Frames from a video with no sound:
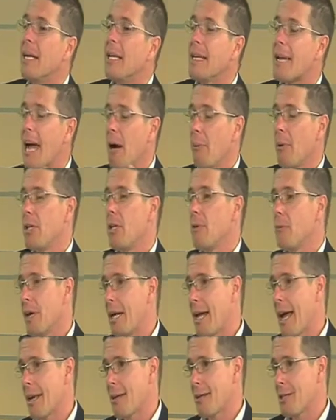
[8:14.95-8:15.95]
Now when you
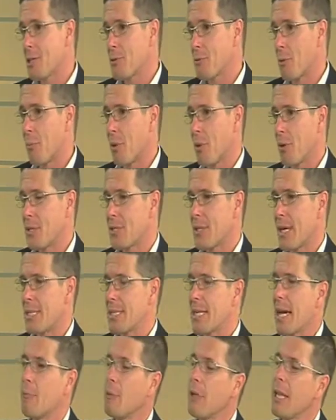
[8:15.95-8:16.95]
read analyst reports, they
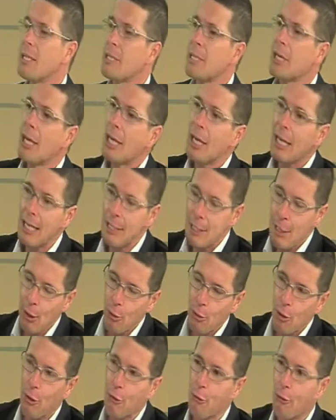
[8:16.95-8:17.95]
say, well, let's
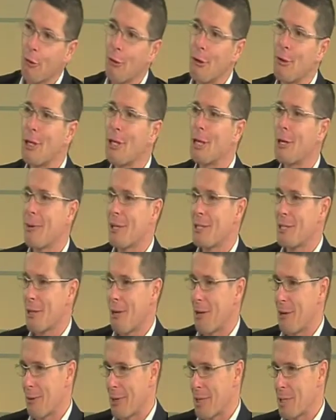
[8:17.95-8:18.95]
look through the US
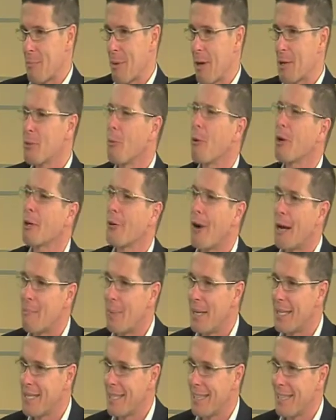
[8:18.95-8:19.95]
dollar exposure. What a great
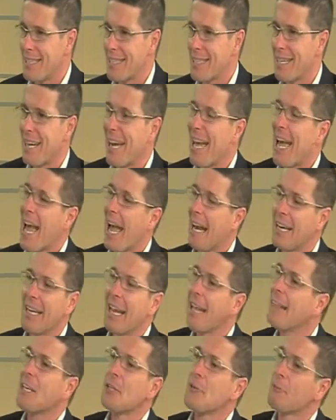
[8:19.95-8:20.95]
business. And
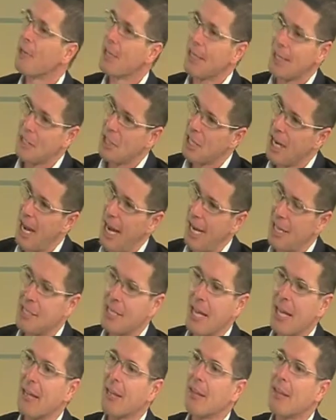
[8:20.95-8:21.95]
nothing's really changed
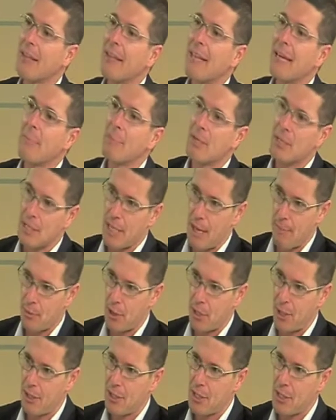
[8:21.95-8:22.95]
other than their
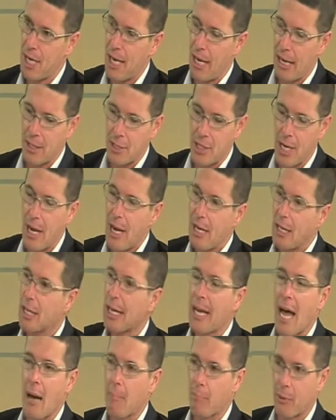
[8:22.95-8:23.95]
perception has changed. You
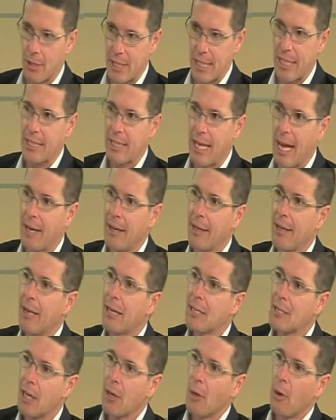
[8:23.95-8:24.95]
can't predict that,
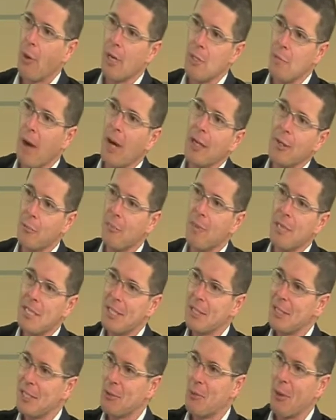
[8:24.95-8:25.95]
so always buy good
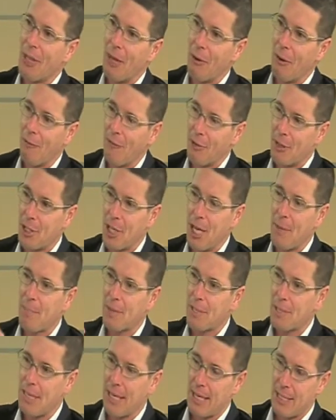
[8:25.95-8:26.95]
businesses when they're offered cheap,
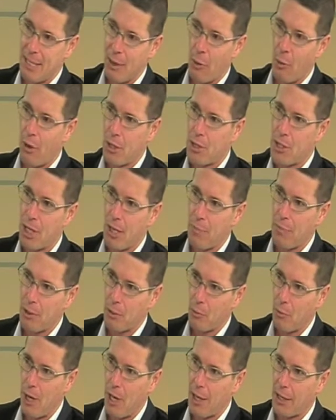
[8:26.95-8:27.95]
and CSL was cheap a
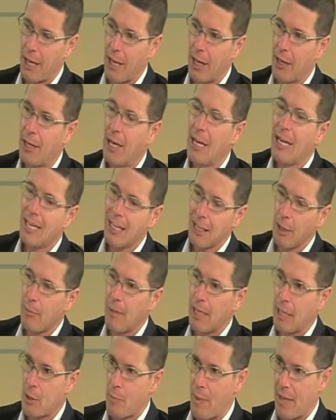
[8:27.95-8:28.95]
little while ago, a little
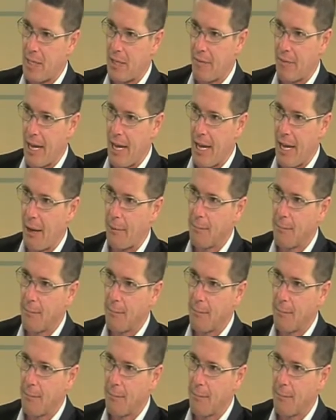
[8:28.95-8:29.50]
bit expensive now.